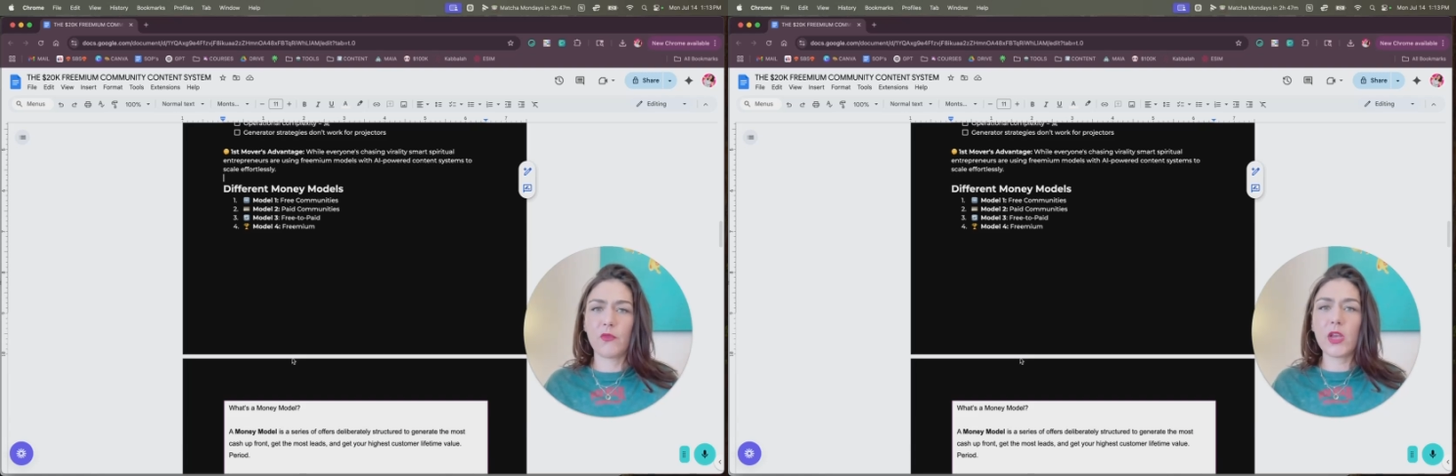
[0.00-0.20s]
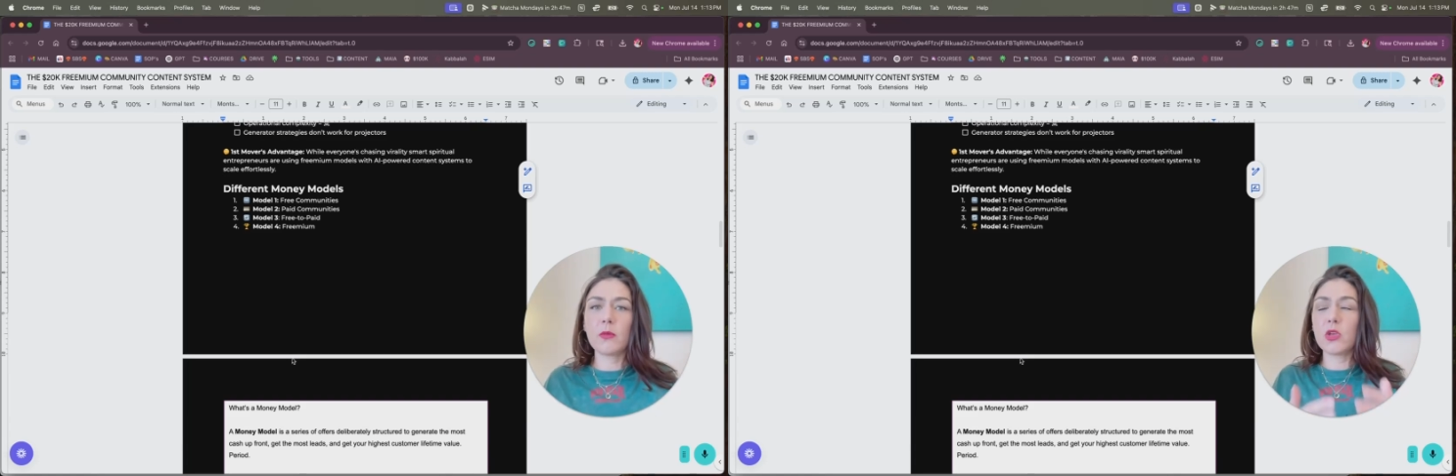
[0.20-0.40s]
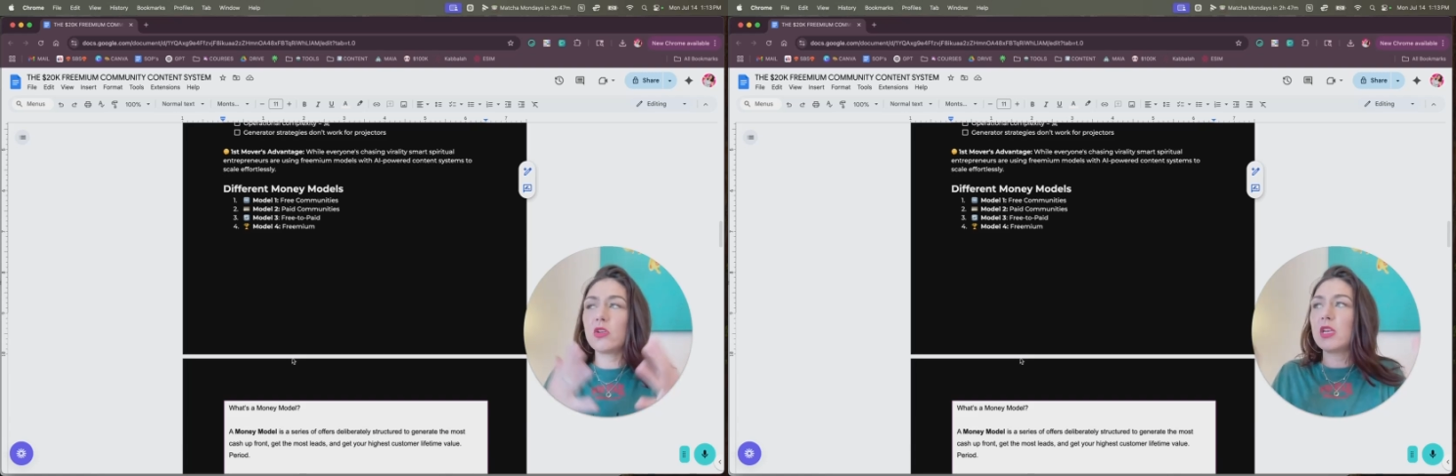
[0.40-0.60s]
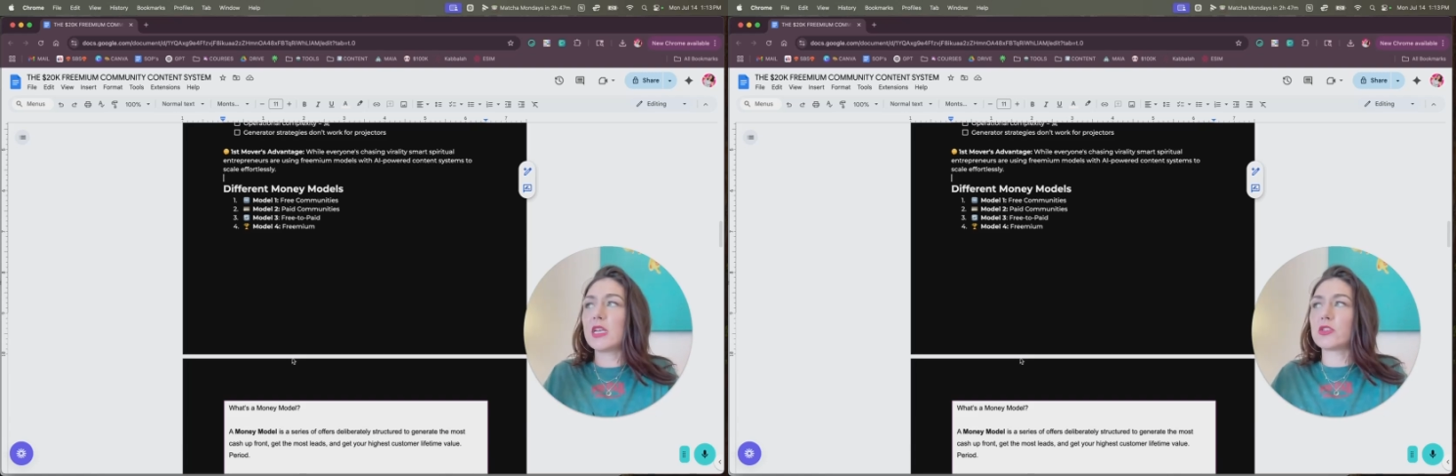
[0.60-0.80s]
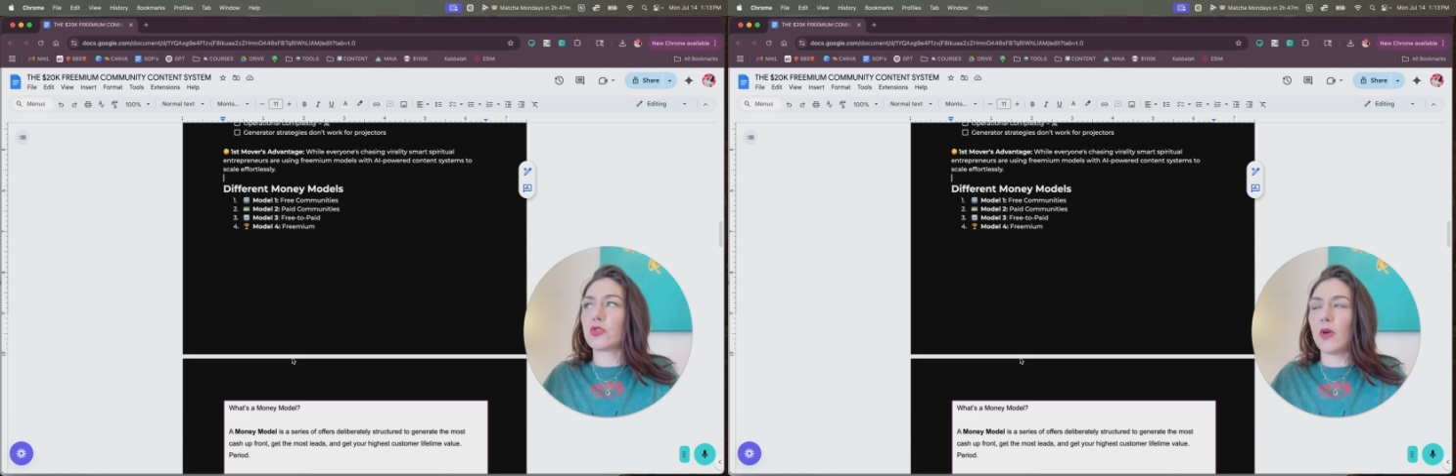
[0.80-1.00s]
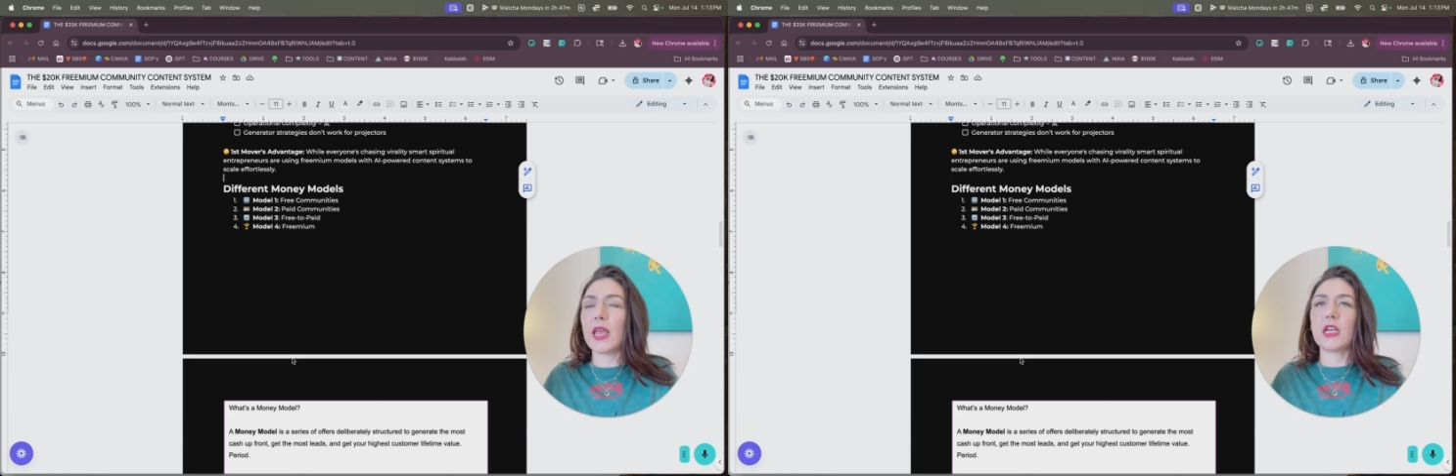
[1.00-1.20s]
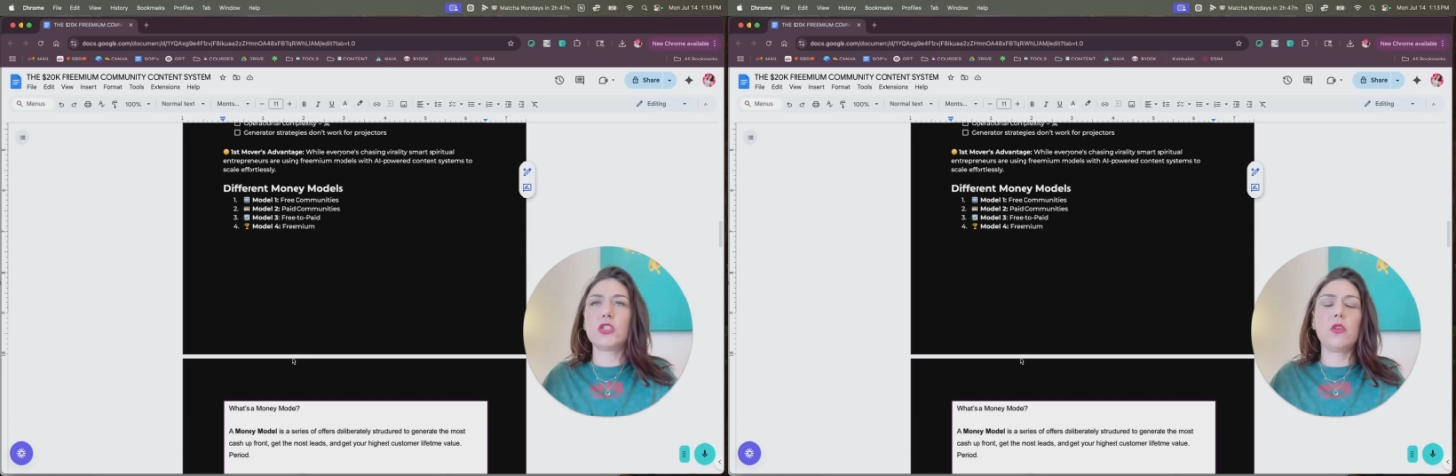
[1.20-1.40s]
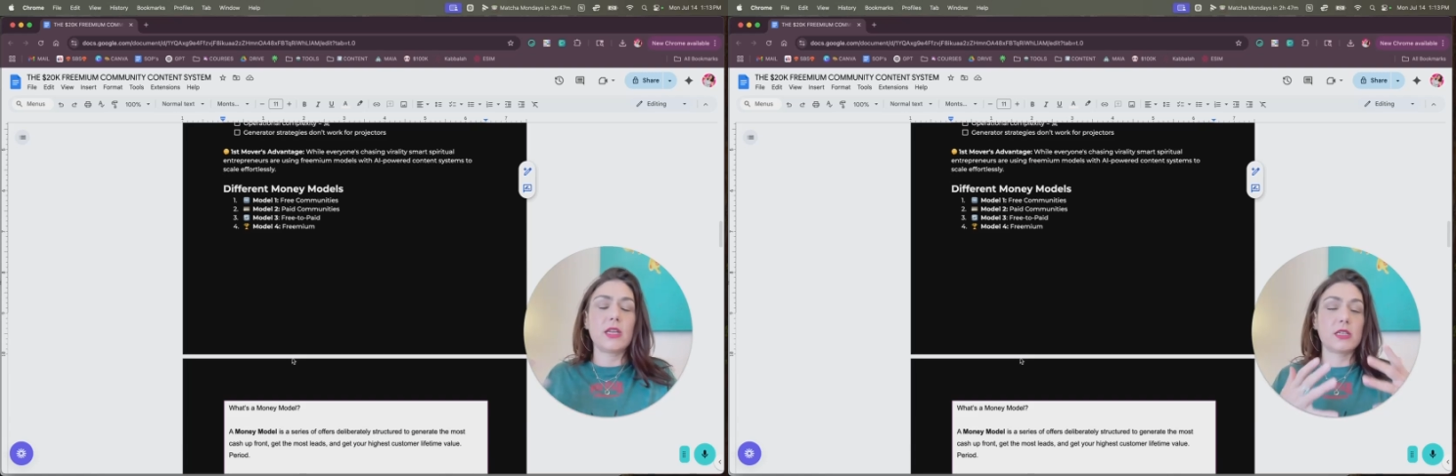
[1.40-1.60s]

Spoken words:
Free community is great because you get